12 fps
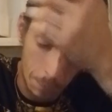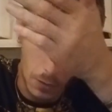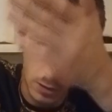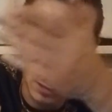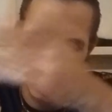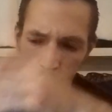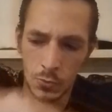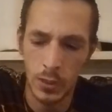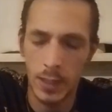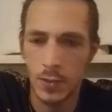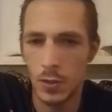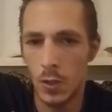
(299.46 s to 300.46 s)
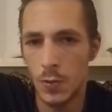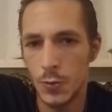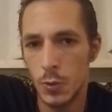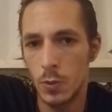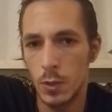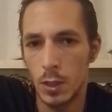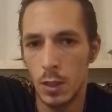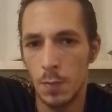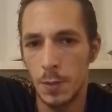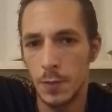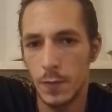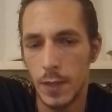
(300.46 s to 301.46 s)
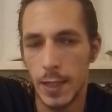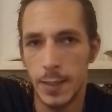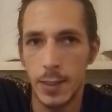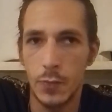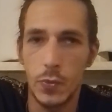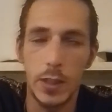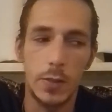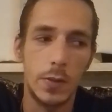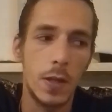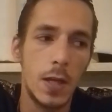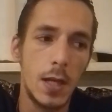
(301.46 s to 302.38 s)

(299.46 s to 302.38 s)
parking brake is also a little bit acting weird,